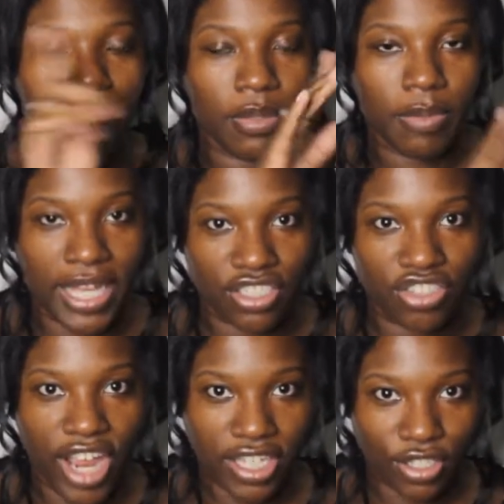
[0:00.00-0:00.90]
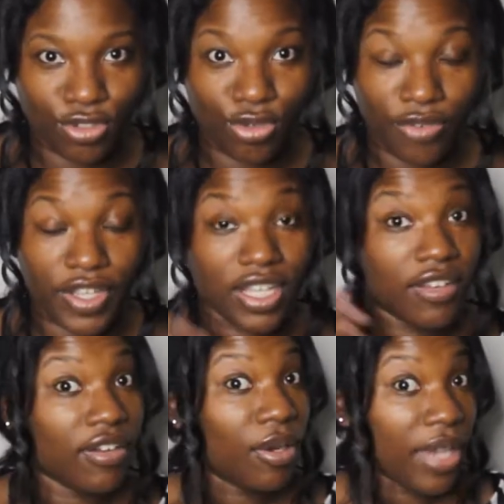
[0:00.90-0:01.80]
Let me backtrack the story.
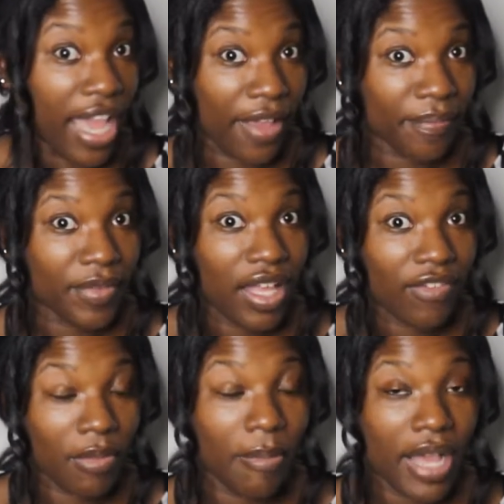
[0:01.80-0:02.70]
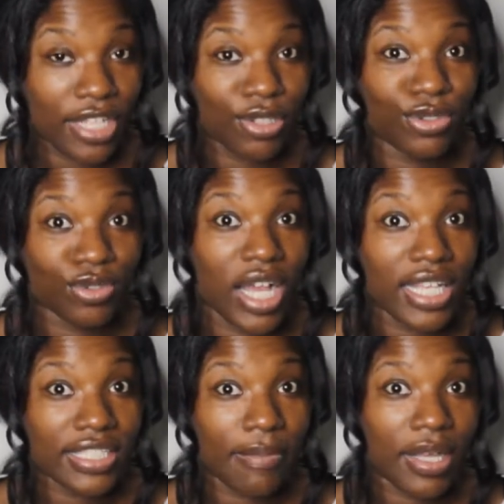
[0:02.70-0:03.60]
Okay. Remember, I told you
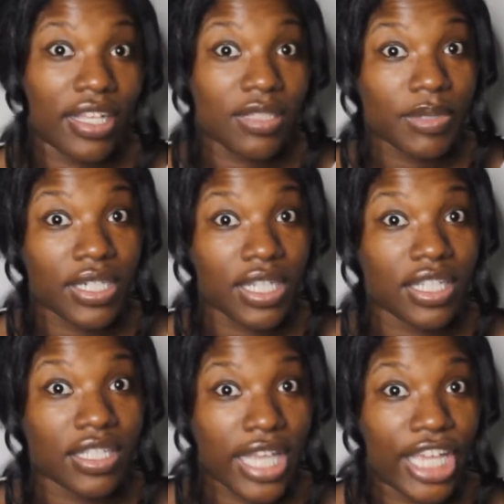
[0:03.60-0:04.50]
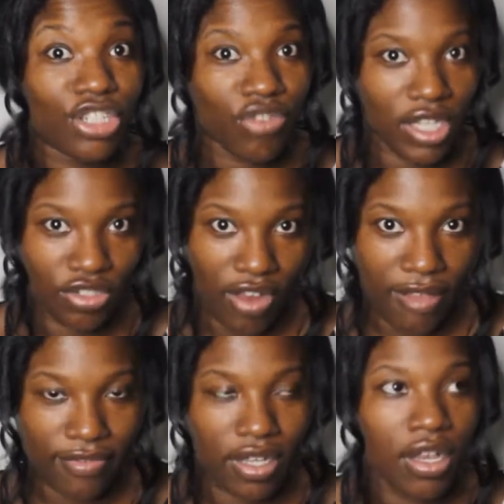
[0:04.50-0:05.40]
guys that my husband is a truck
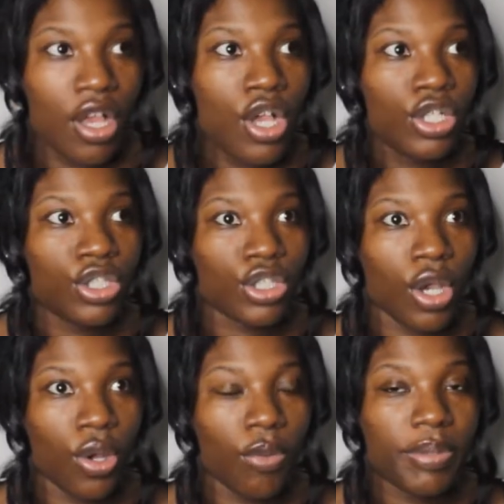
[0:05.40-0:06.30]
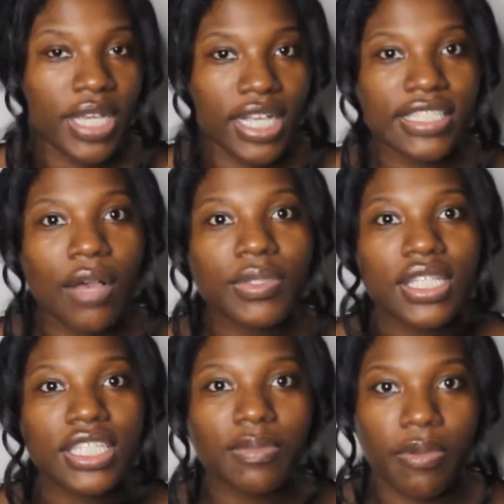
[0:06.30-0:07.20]
driver. So because I
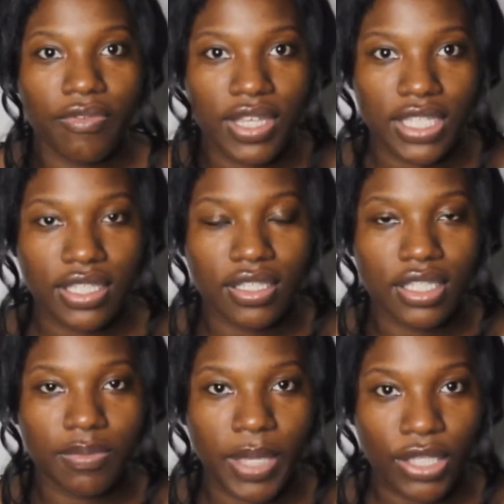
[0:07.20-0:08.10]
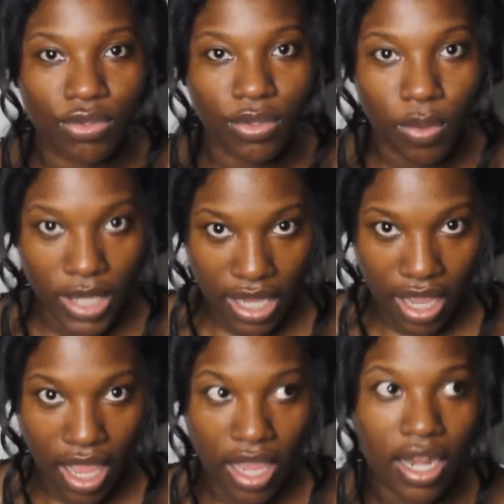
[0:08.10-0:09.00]
was experiencing this pain through the
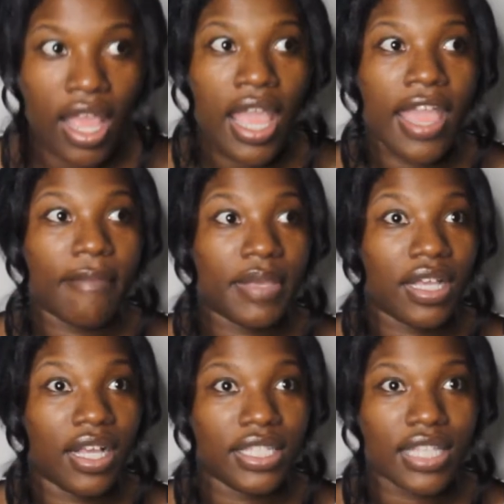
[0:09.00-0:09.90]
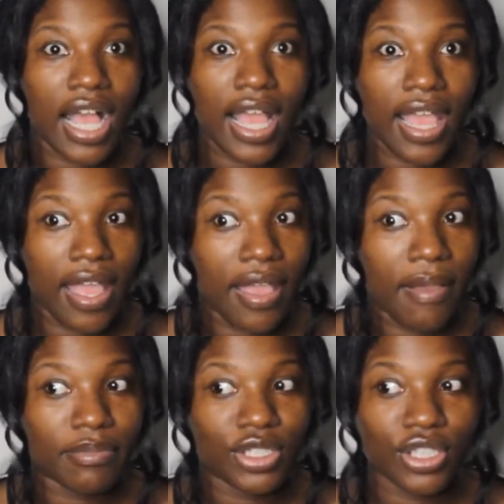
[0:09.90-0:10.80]
weekend, and because I
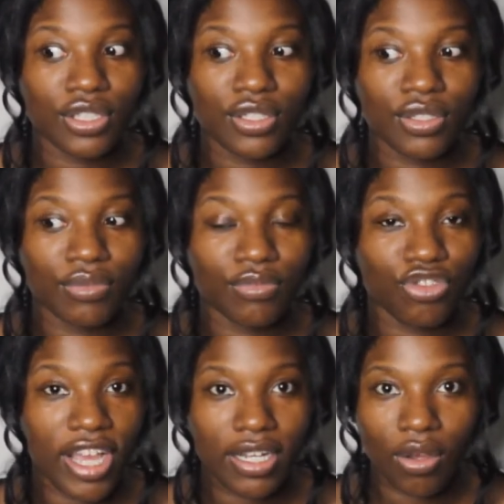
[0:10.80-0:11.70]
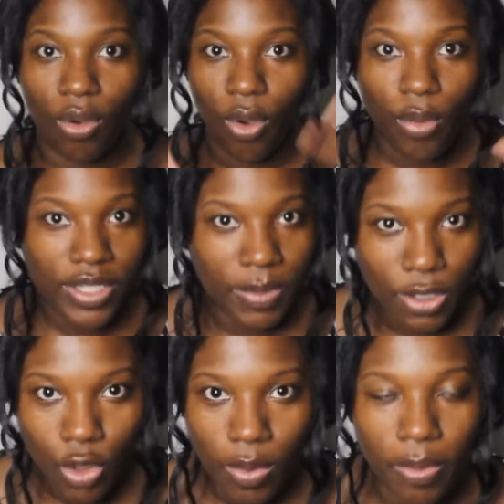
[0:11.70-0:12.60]
am just trying to always
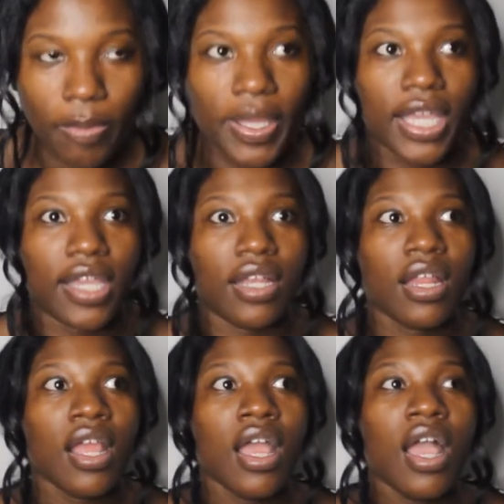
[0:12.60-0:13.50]
be super prepared,